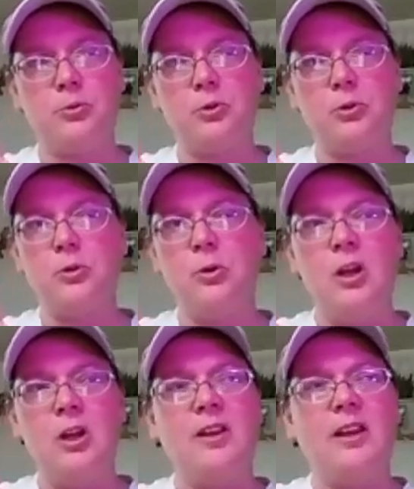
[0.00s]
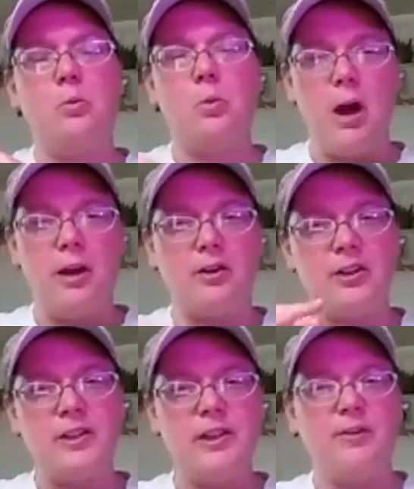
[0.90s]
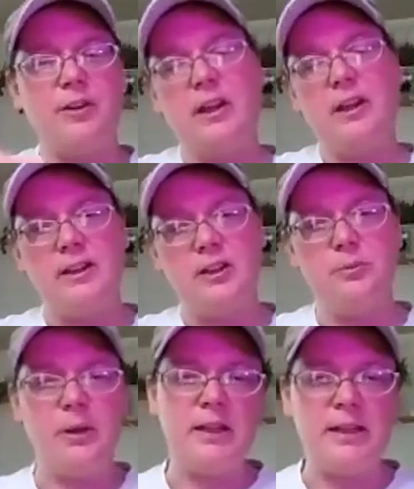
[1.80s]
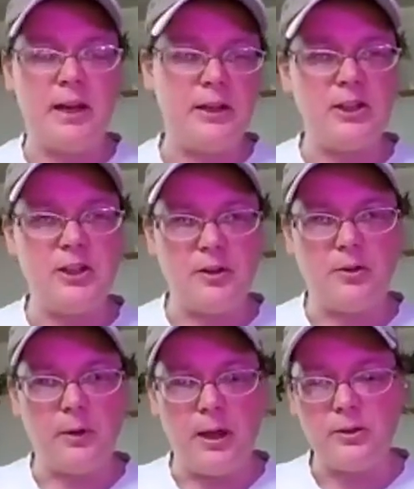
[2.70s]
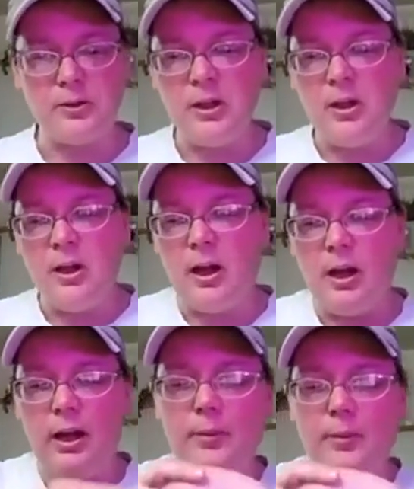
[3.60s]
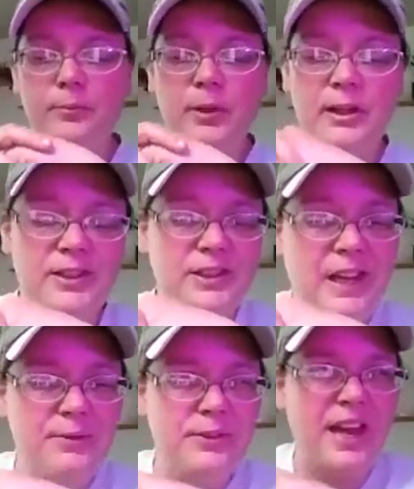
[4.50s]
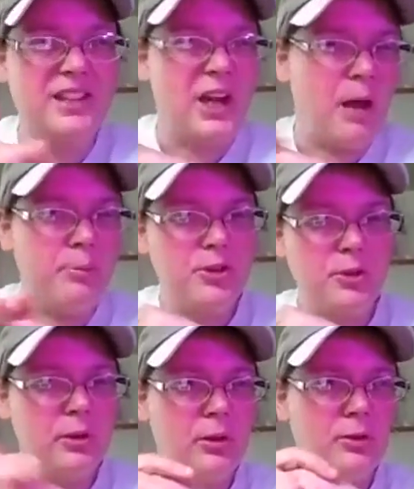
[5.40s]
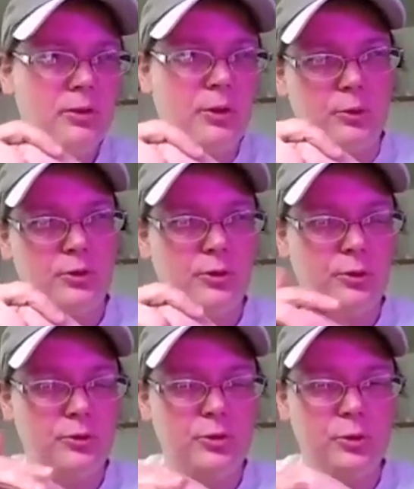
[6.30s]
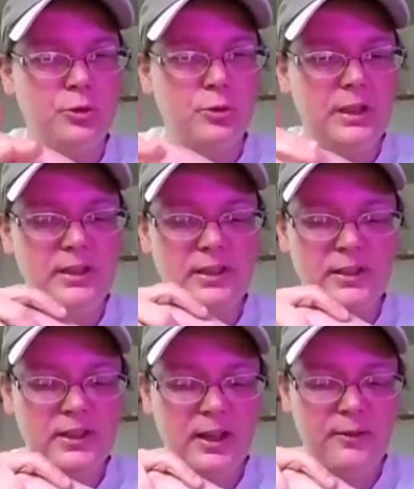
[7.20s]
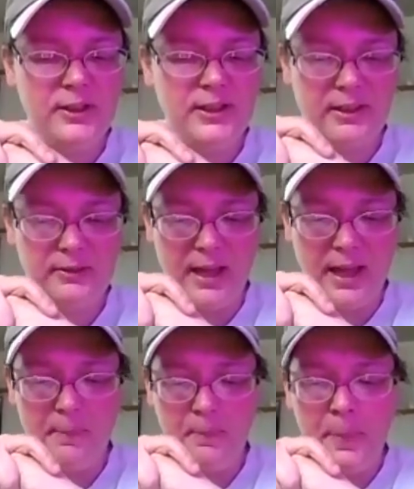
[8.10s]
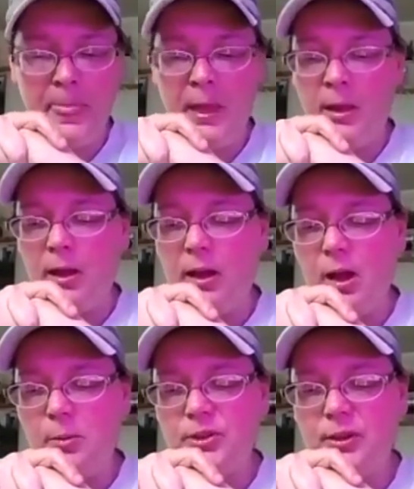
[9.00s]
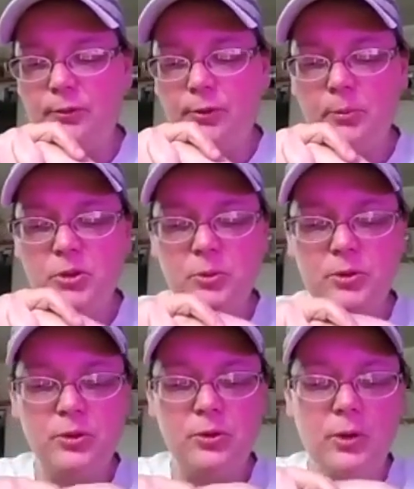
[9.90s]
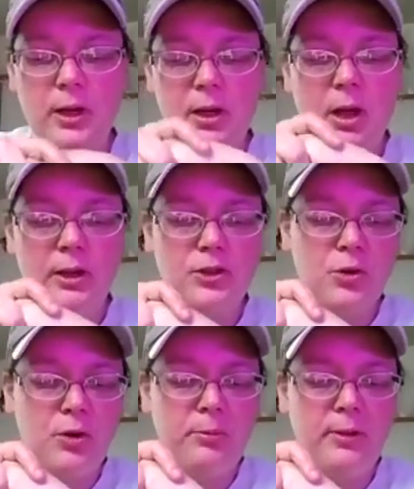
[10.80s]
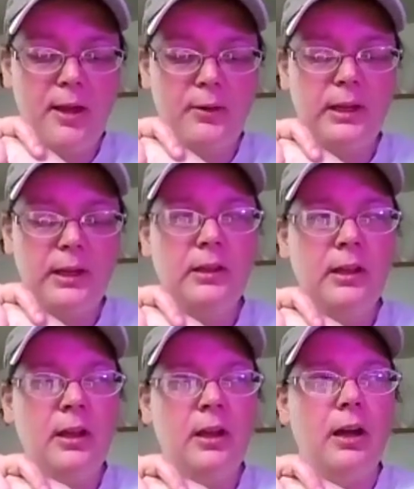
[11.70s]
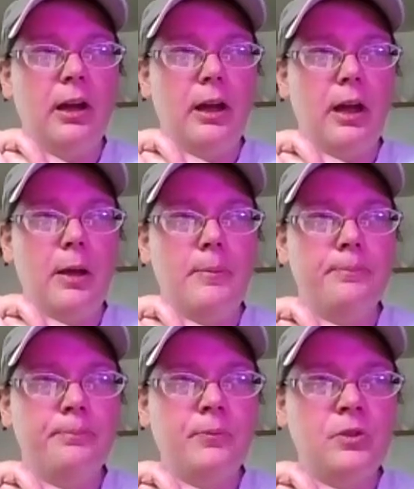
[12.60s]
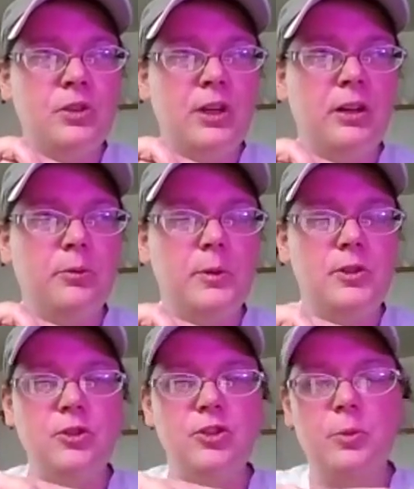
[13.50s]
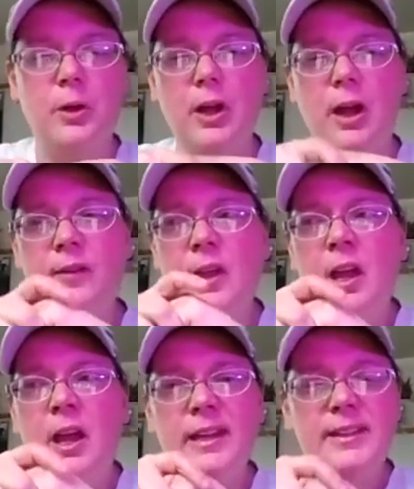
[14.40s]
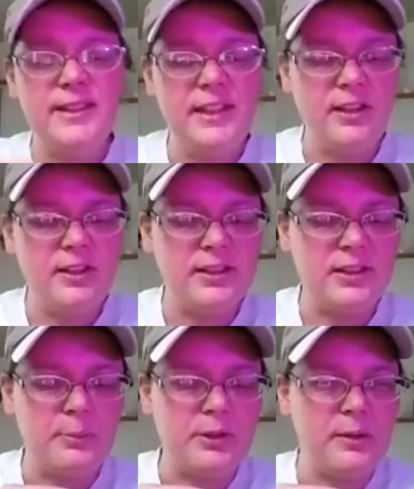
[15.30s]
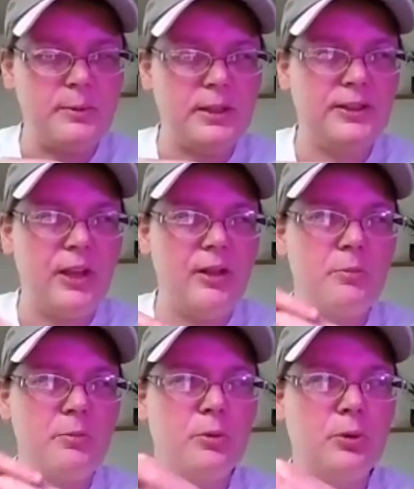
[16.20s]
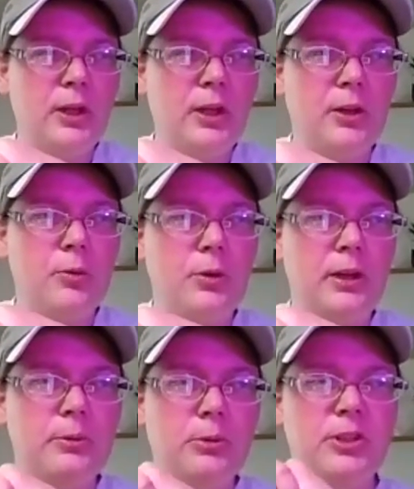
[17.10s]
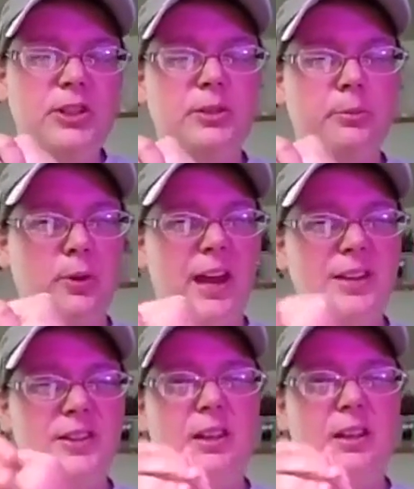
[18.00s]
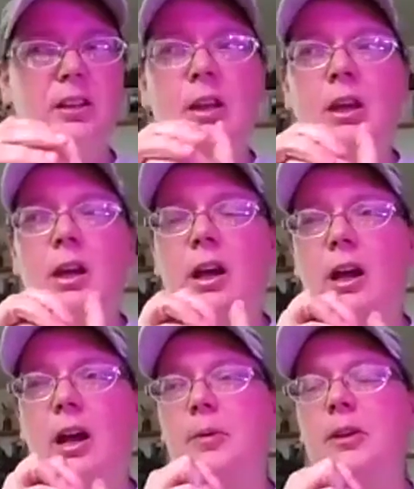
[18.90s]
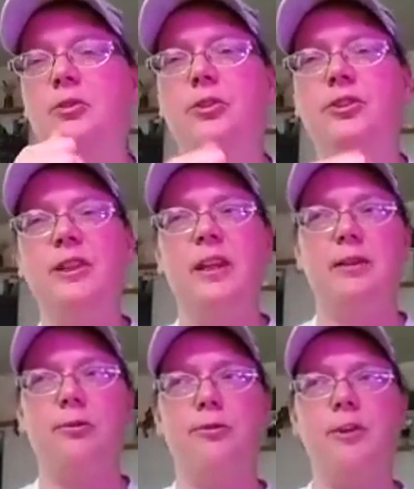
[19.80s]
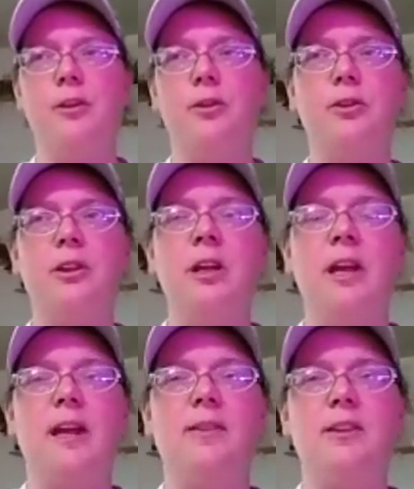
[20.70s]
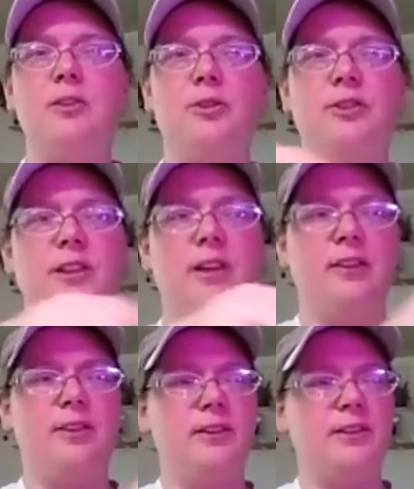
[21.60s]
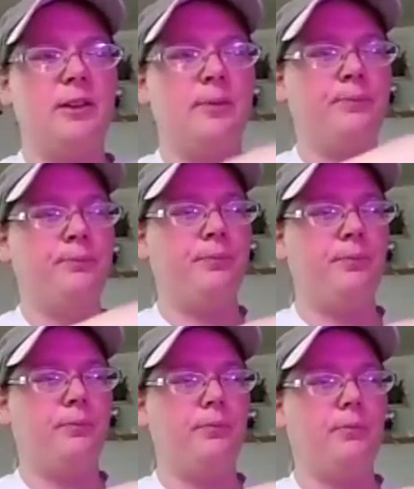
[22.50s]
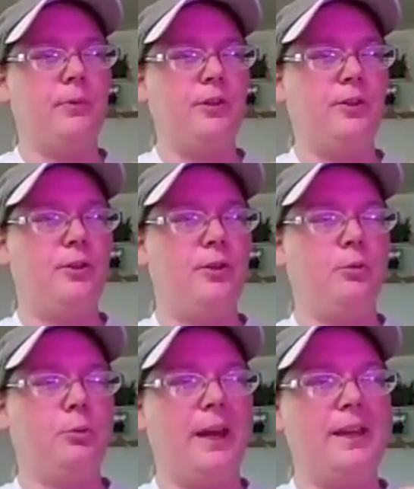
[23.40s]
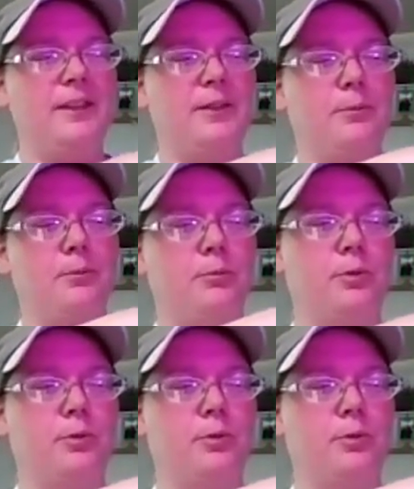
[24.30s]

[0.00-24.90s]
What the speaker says: through like water and stuff, it kind of gets beat down into the ground, and it saves that topsoil, those nutrients and stuff. It saves that. Some farmers will do a contour plowing to kind of reduce the runoff. I see this sometimes. I saw it more like going up towards Nebraska, and you'll see like a field, and then you'll see like this little raised